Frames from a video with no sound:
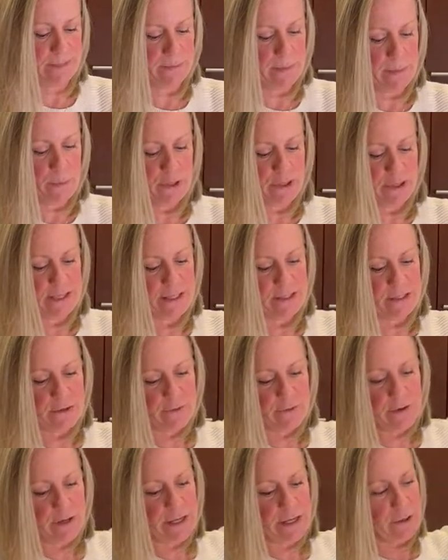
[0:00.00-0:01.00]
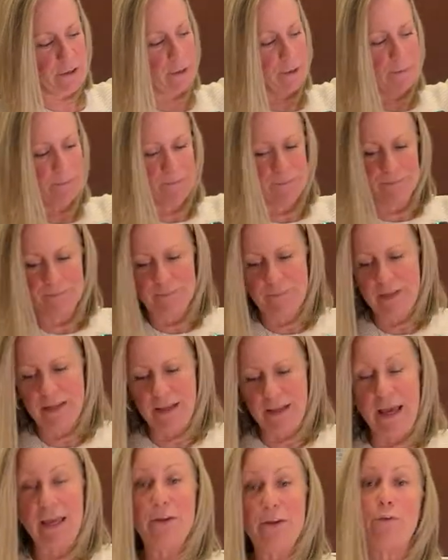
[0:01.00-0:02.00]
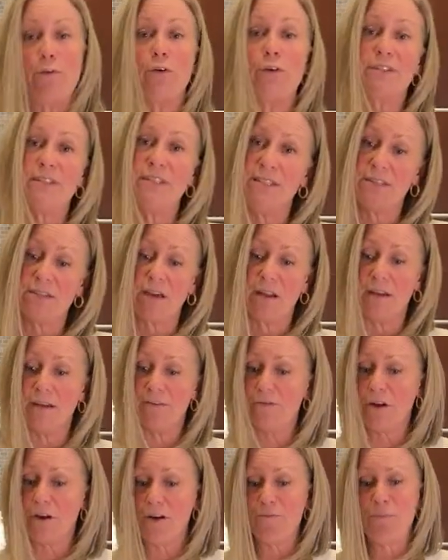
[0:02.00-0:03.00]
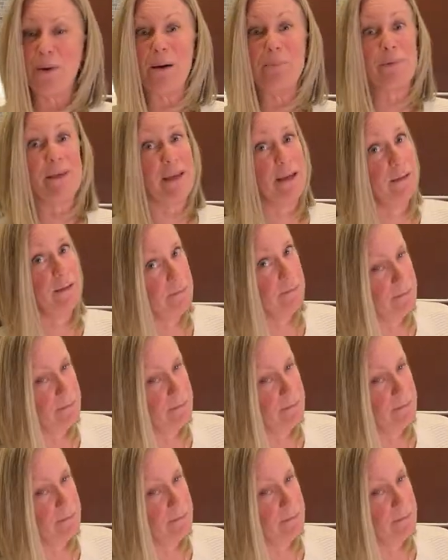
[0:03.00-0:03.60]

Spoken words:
me put these over here. And of course, this is going to involve pumpkin.